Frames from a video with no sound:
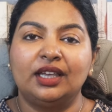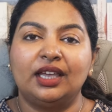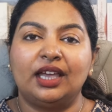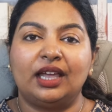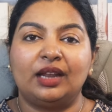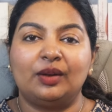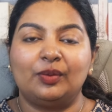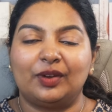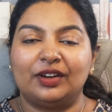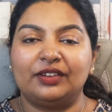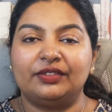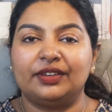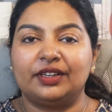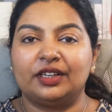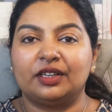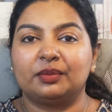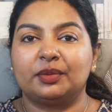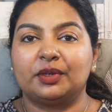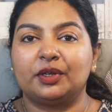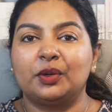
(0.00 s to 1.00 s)
and one
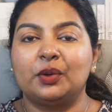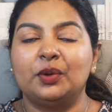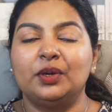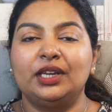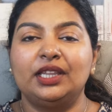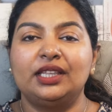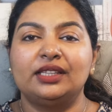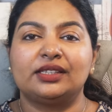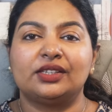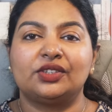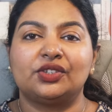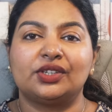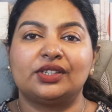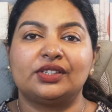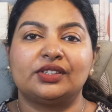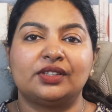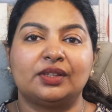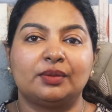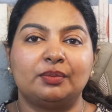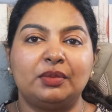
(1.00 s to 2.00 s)
variable only, such as the